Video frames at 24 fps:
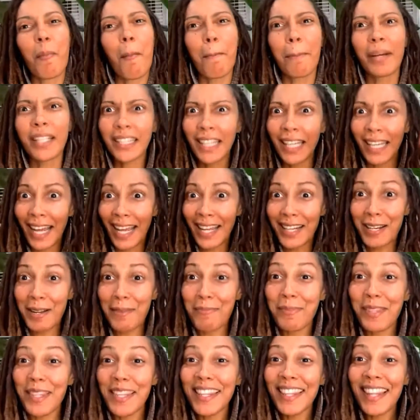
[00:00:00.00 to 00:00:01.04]
But then I ended
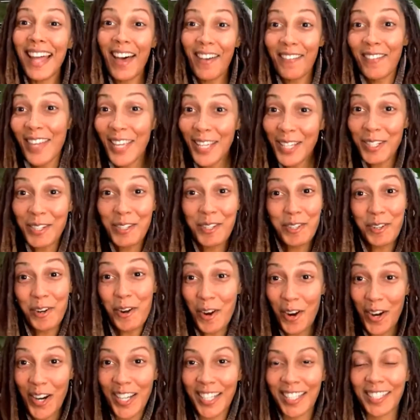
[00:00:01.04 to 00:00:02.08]
up loving New
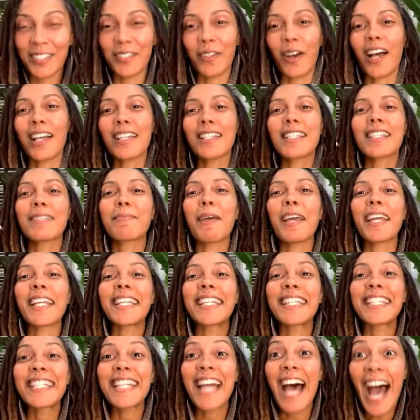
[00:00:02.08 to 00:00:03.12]
York. So I
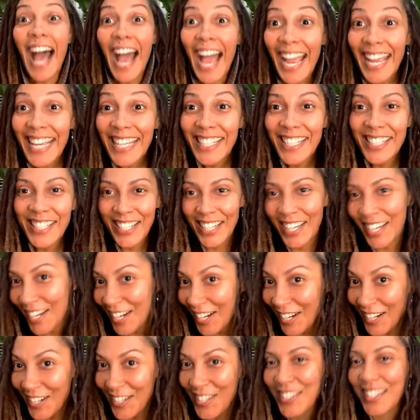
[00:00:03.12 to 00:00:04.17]
spent 9
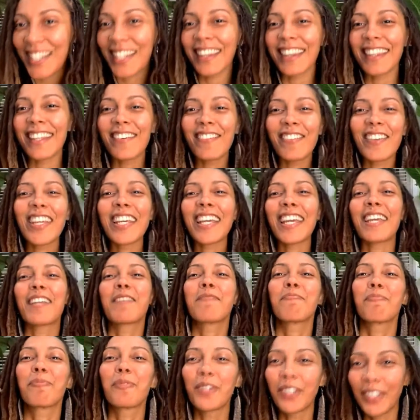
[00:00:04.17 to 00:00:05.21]
years living
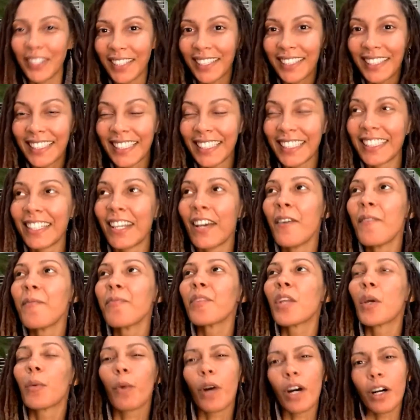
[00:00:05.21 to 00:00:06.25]
in Brooklyn.
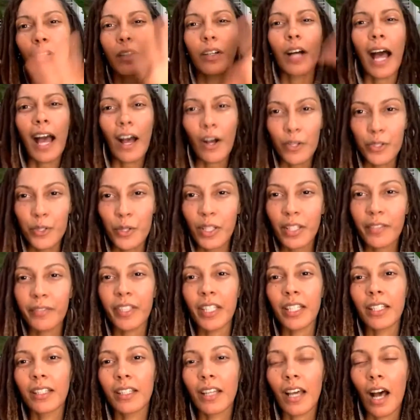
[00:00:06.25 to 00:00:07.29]
Well, I also lived
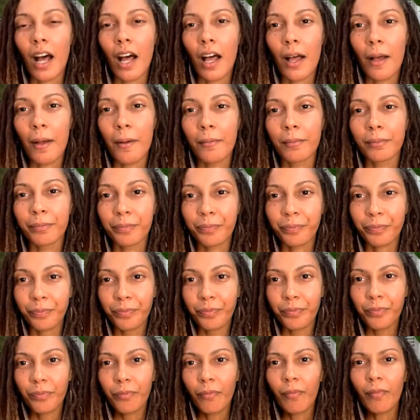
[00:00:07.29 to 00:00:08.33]

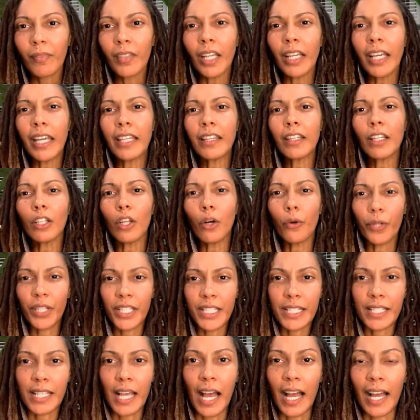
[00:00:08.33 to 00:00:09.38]
in the Lower
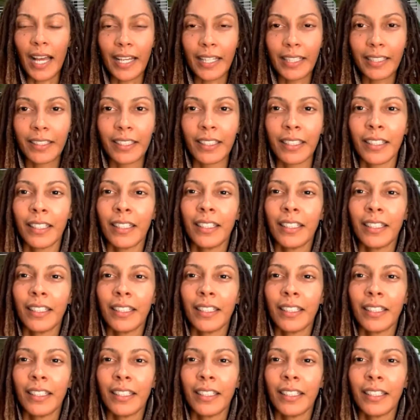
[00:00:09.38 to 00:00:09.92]
East Side,